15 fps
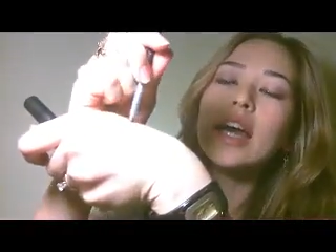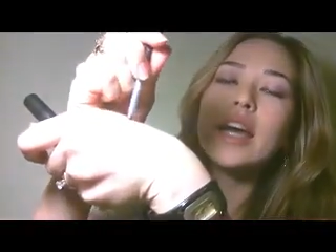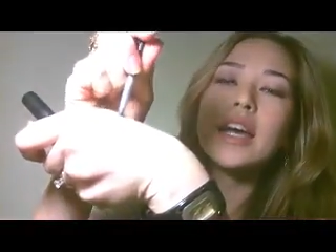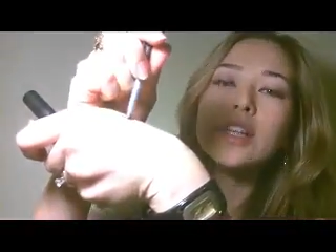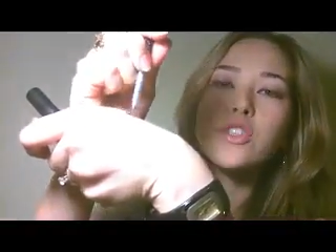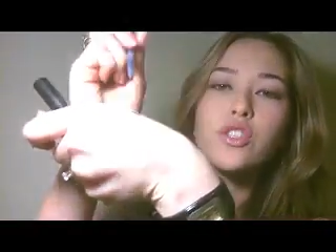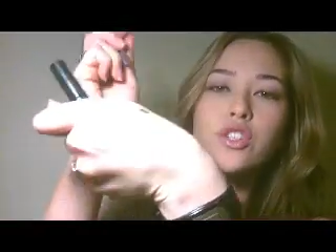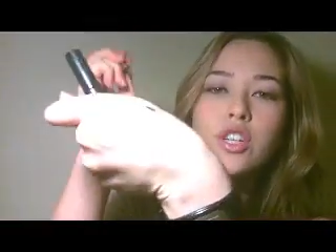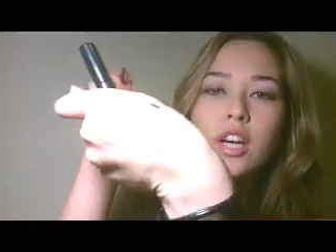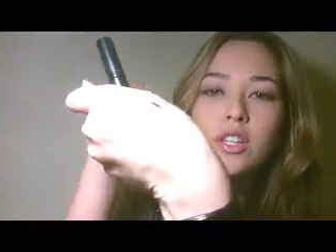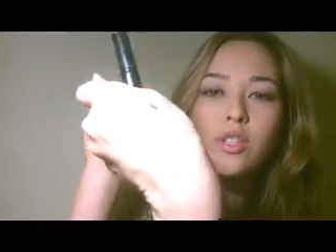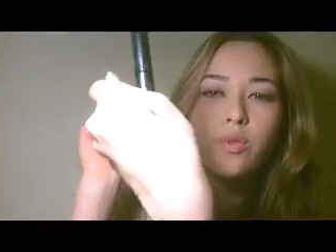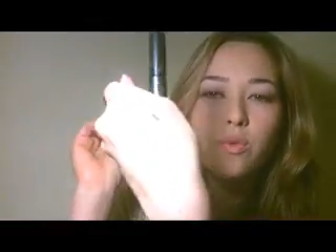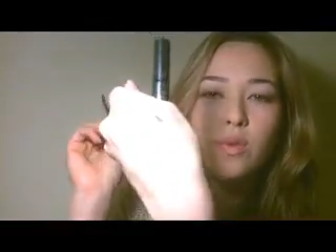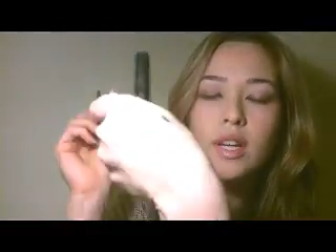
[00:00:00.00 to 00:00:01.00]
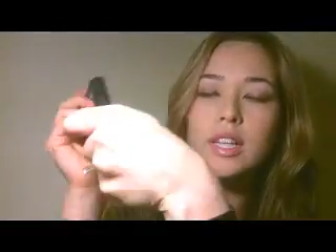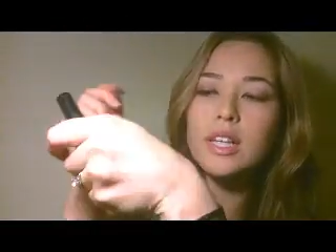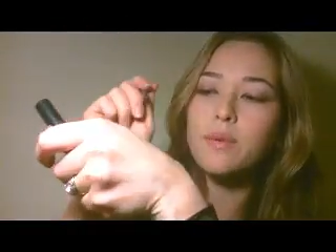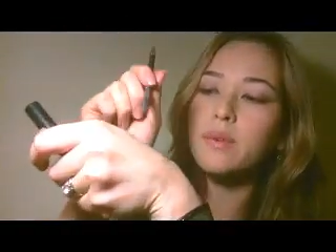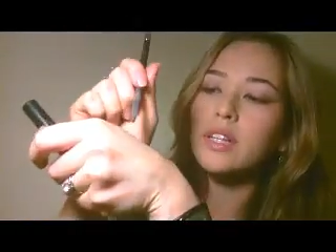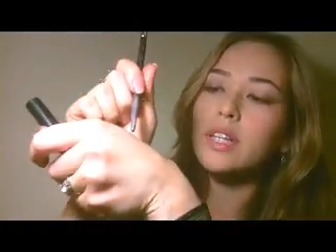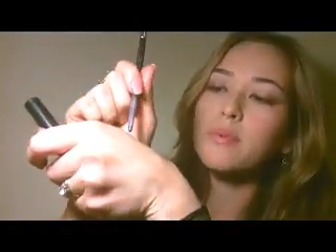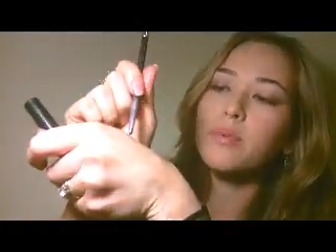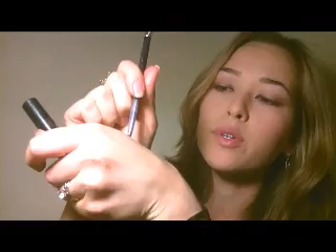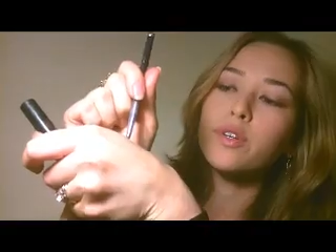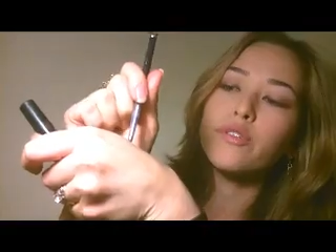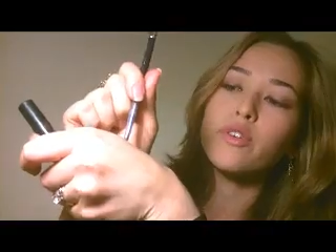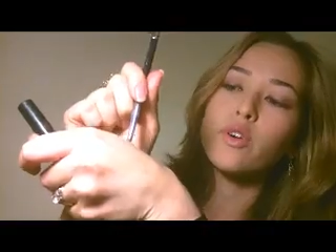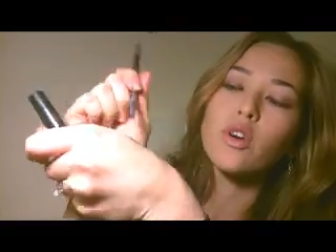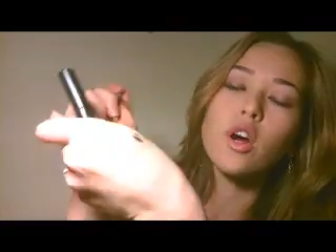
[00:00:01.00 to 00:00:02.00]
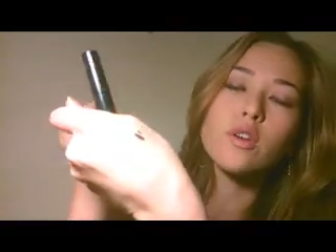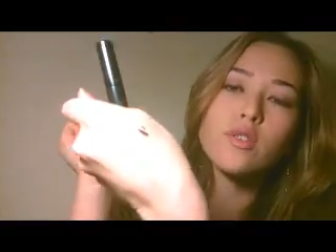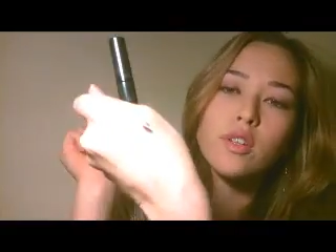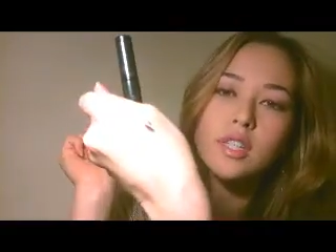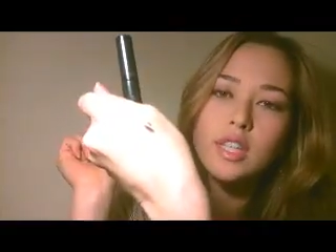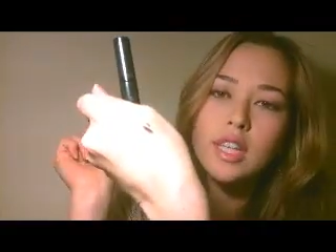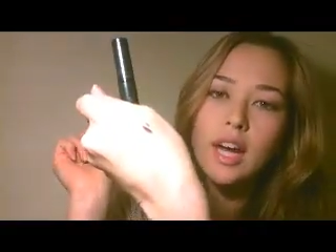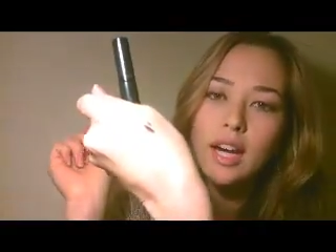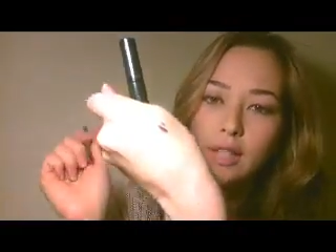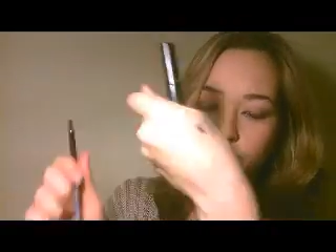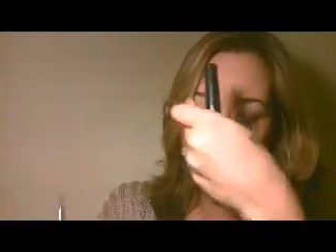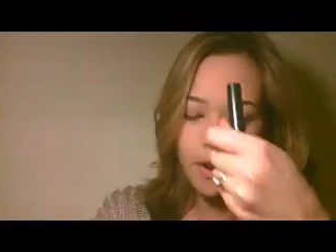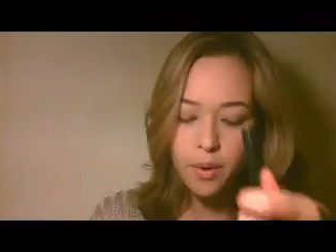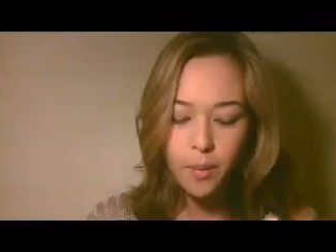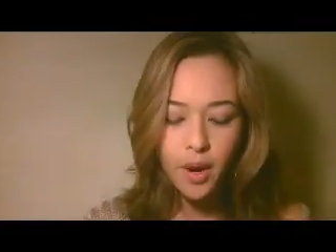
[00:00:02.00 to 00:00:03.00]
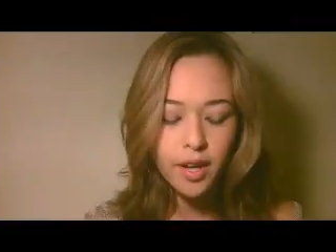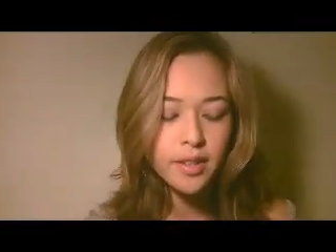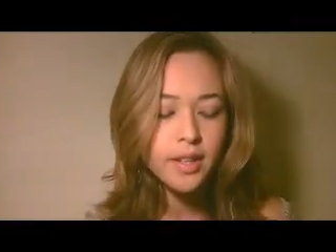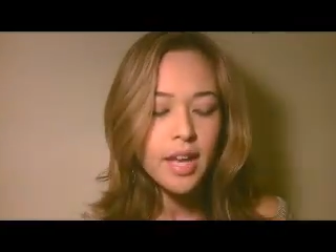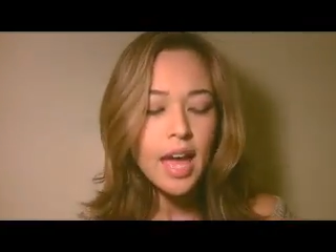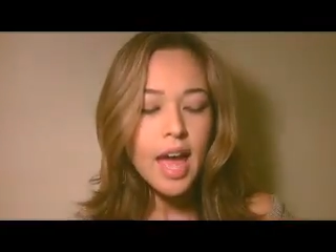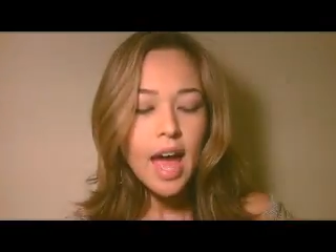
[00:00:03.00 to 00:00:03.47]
It's just really, really beautiful. Goes onto the eyes very well.